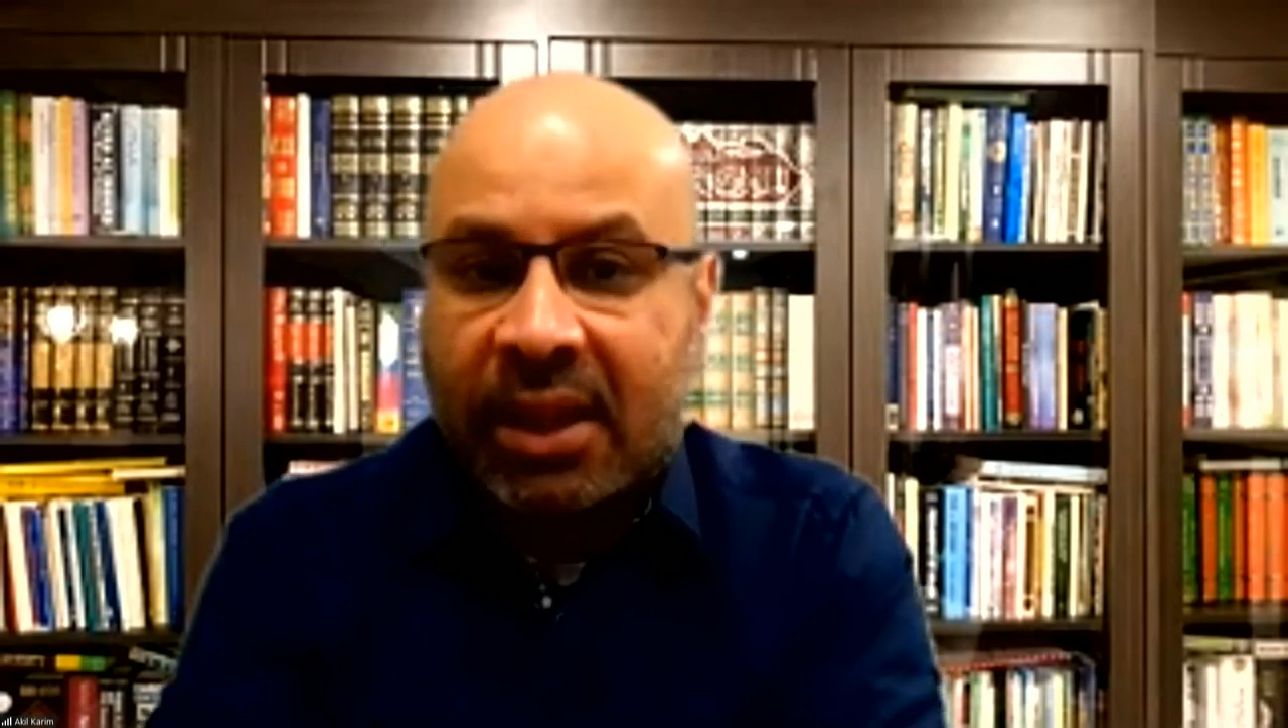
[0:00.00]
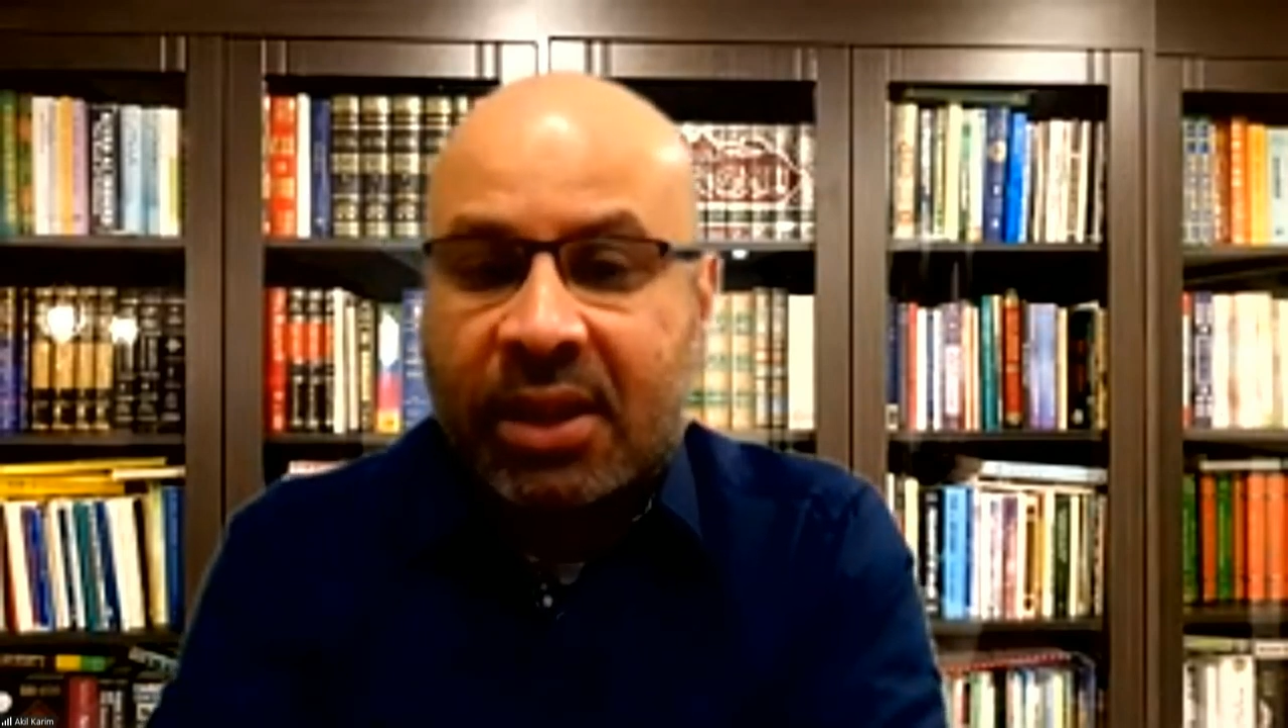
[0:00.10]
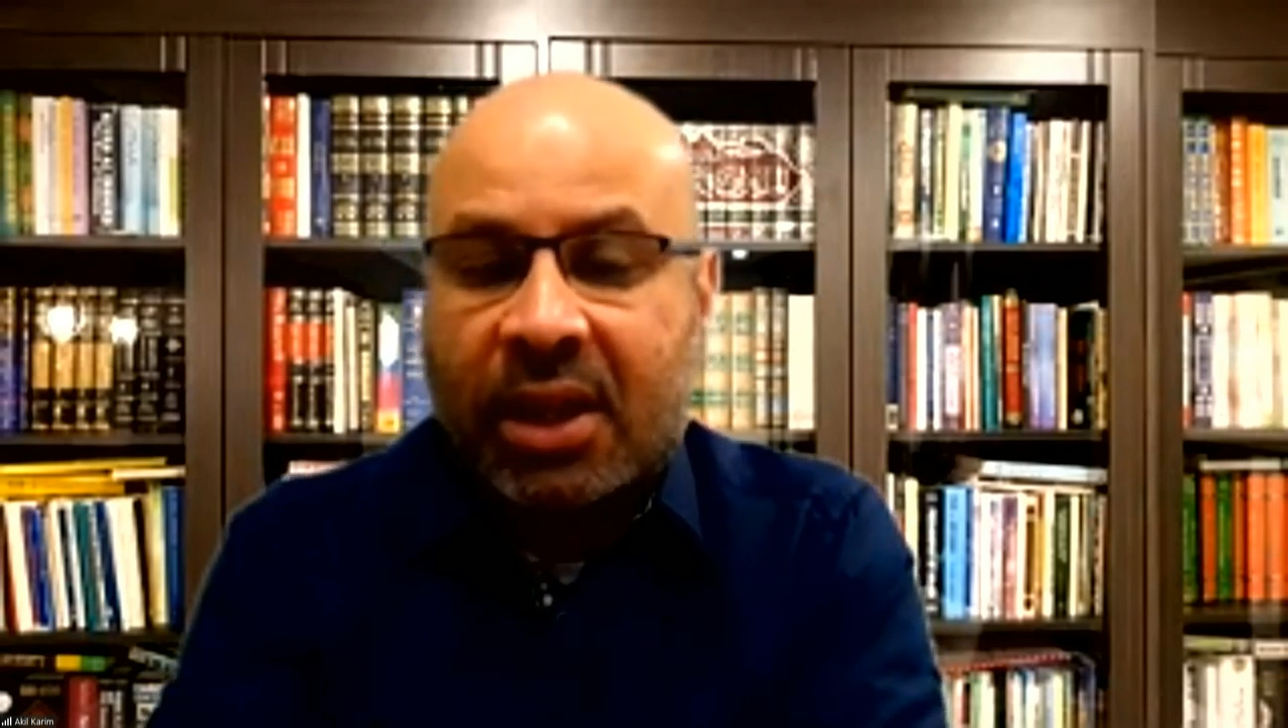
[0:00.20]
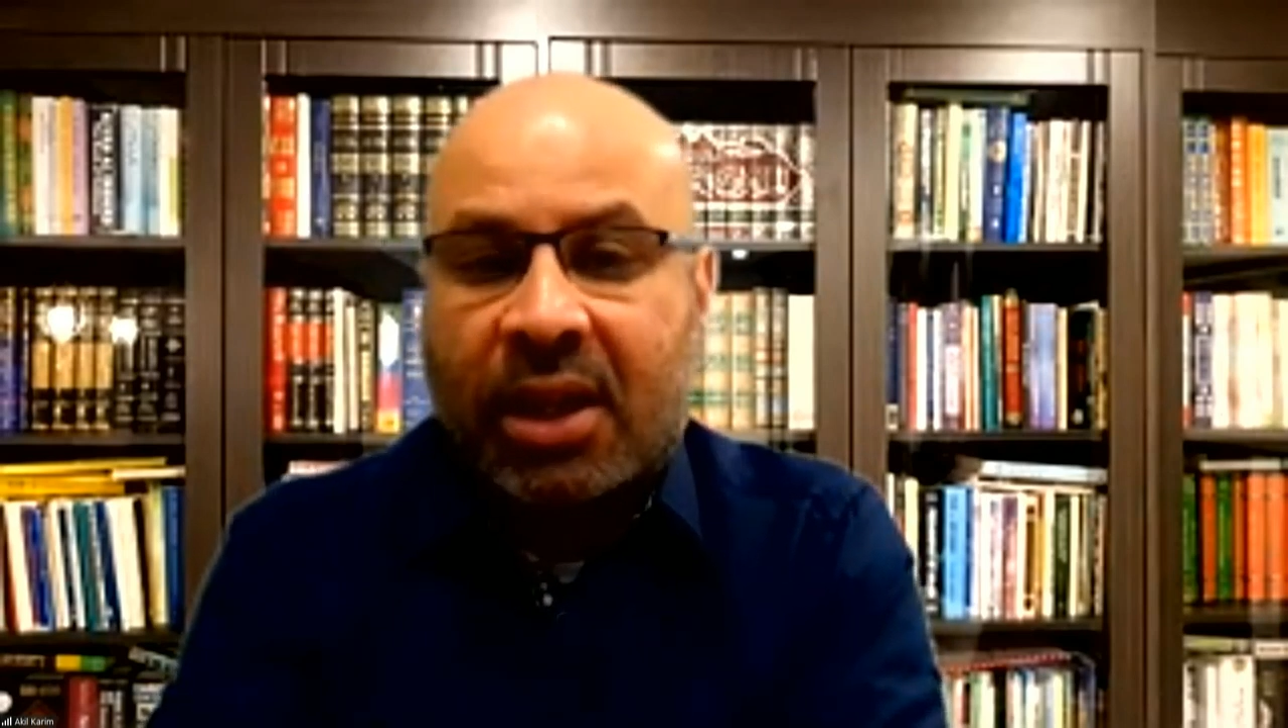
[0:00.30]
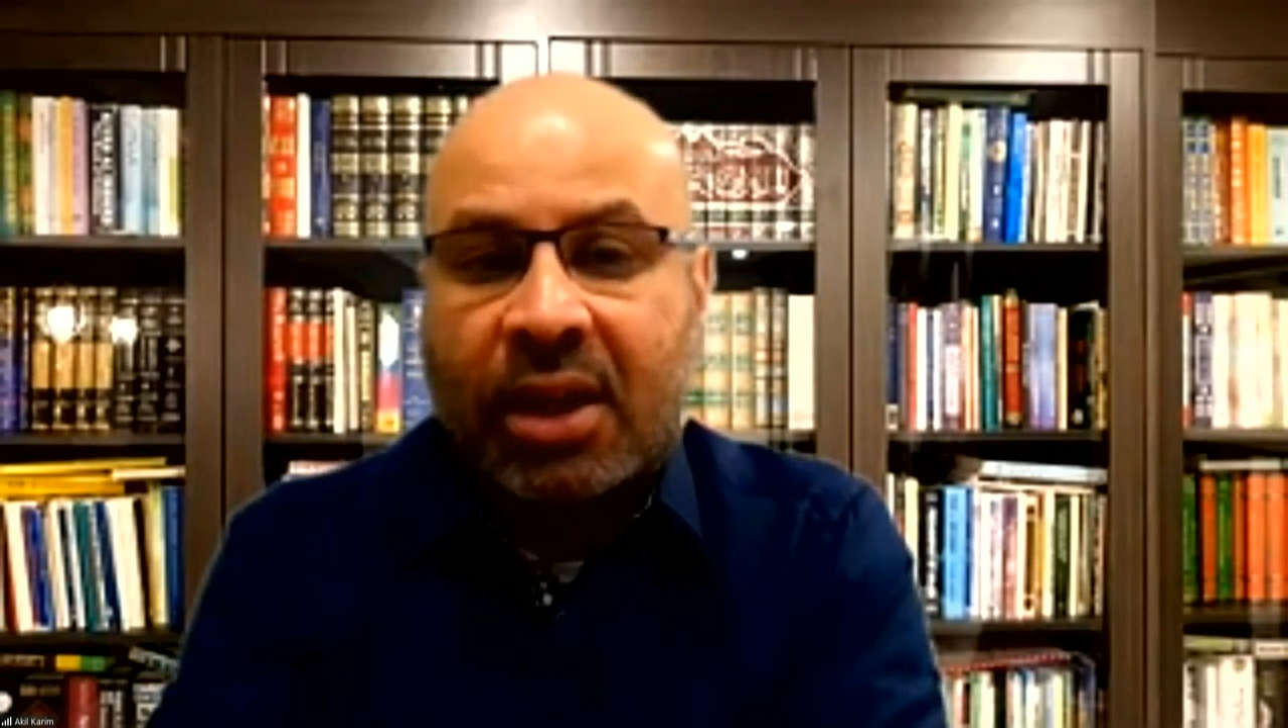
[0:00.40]

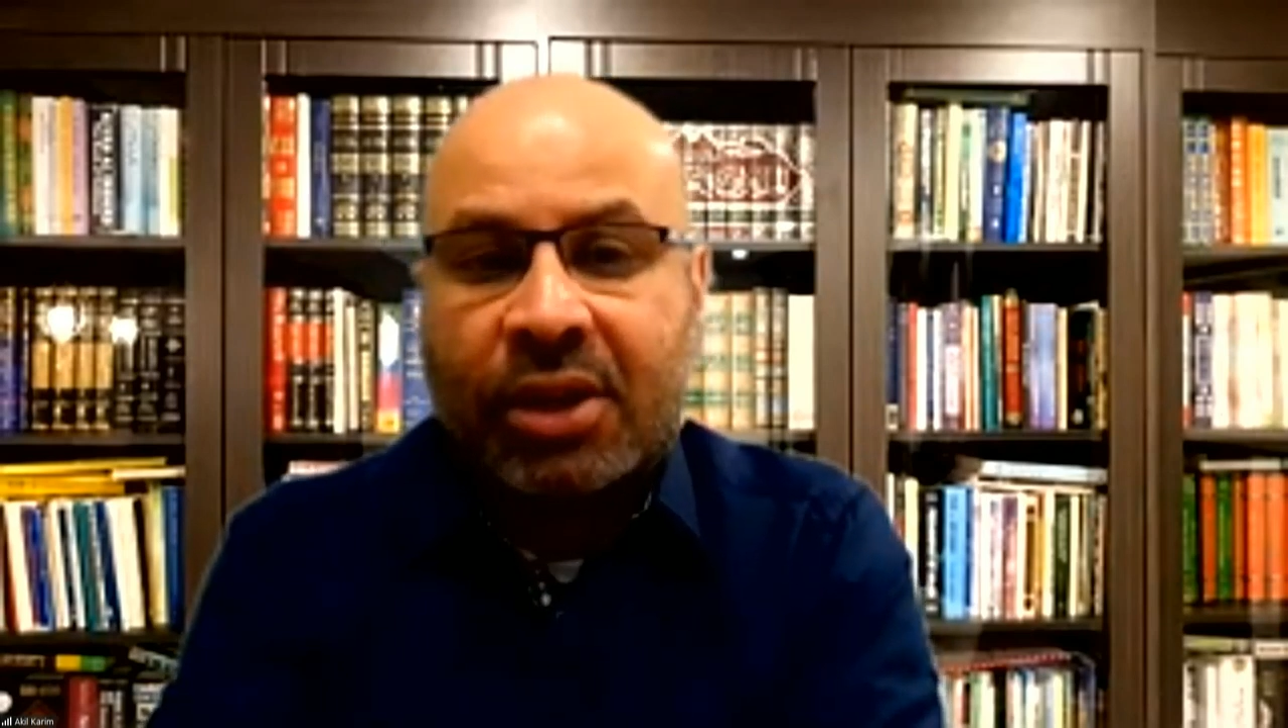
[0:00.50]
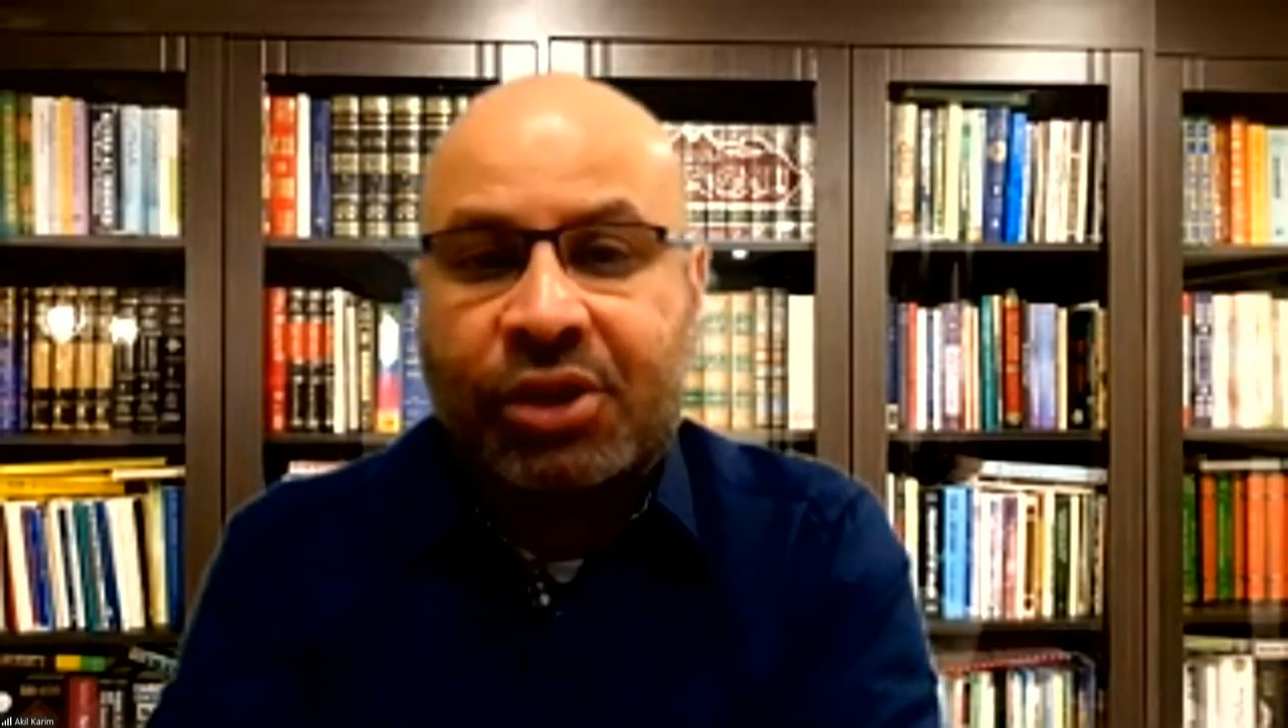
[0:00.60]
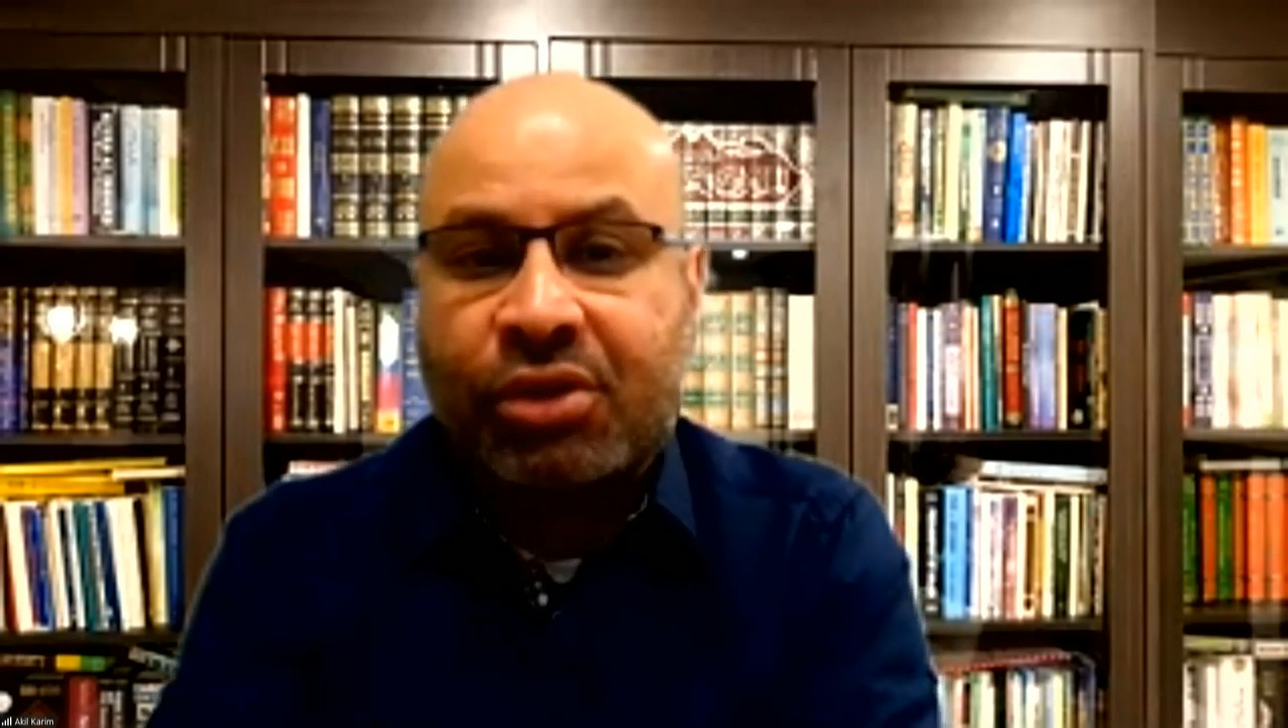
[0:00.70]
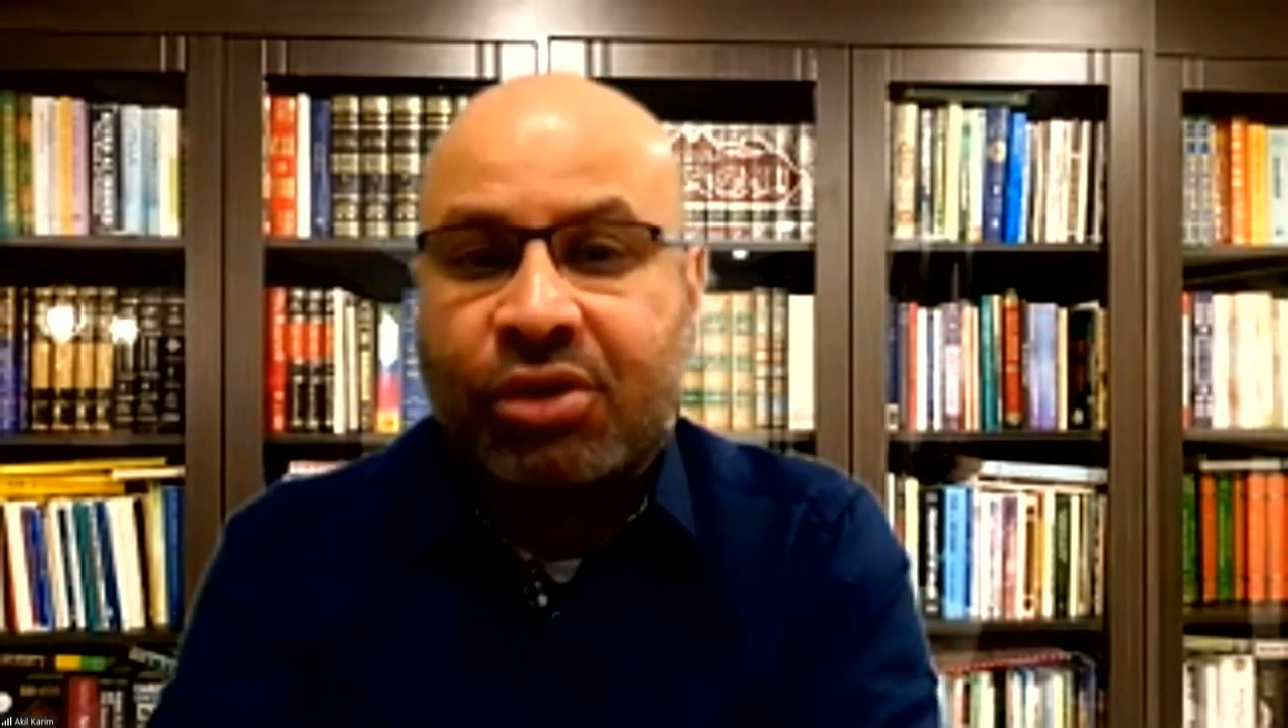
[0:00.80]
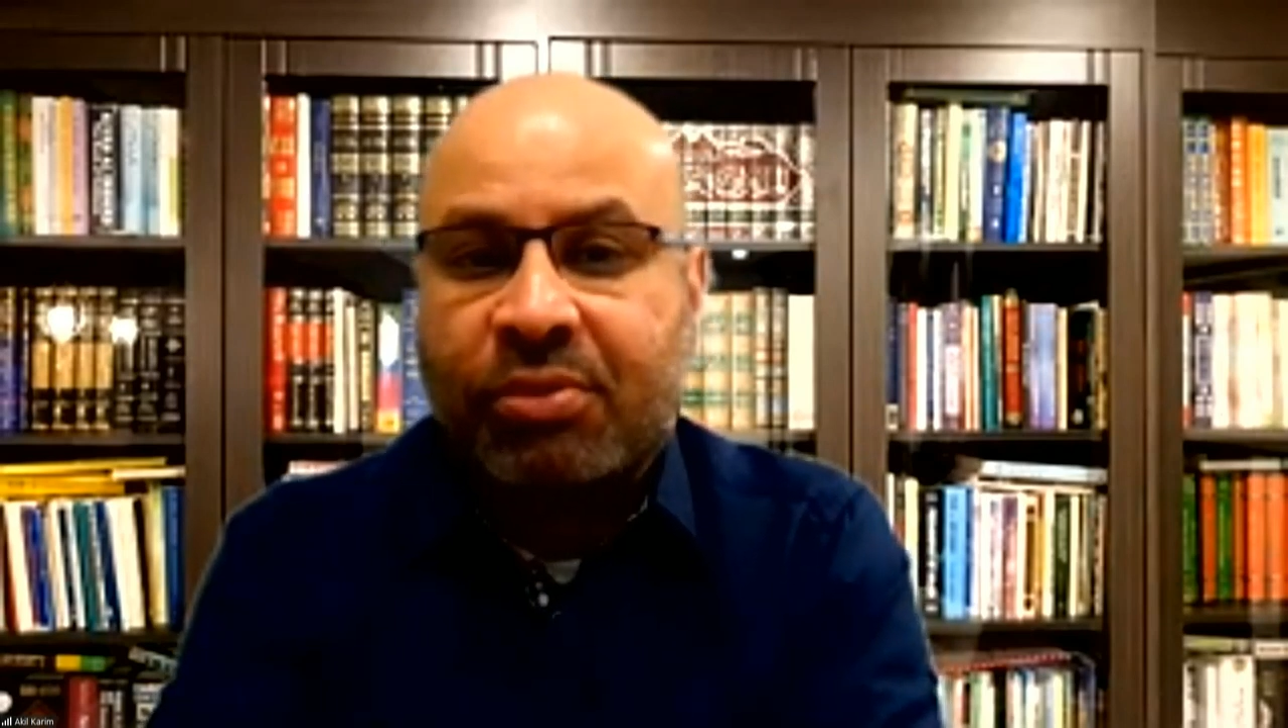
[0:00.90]
uh,
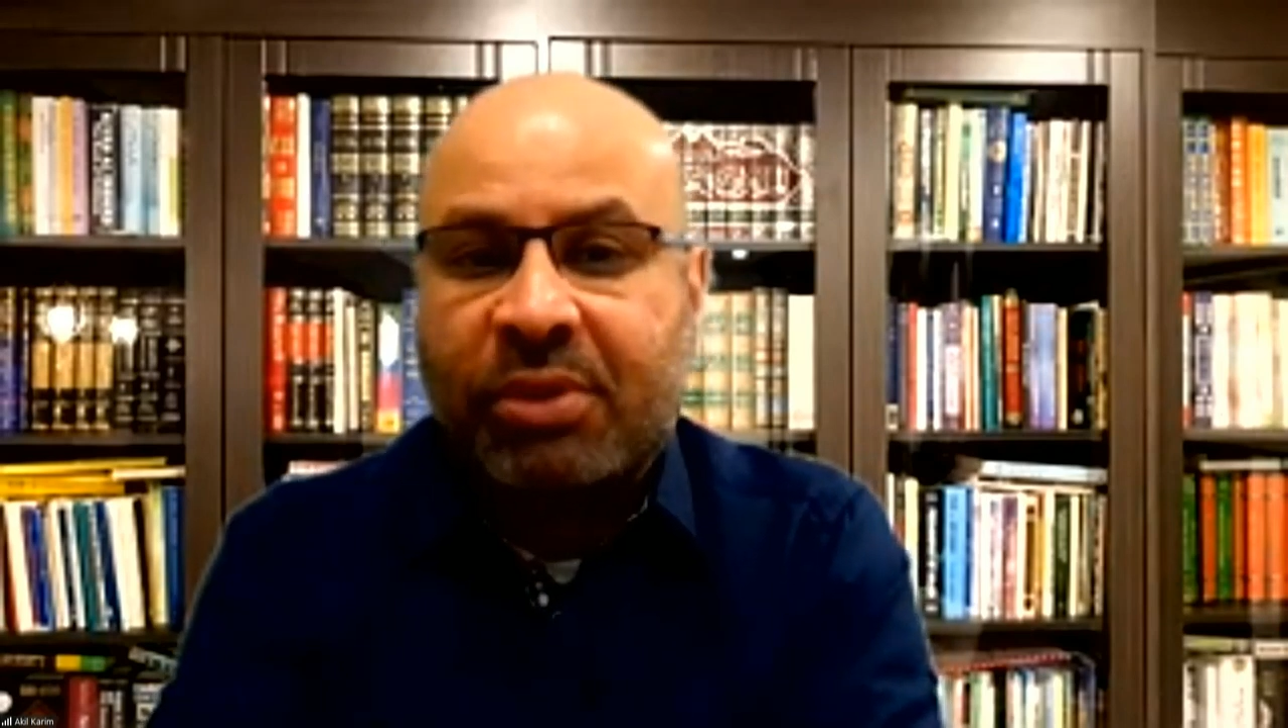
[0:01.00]
should you be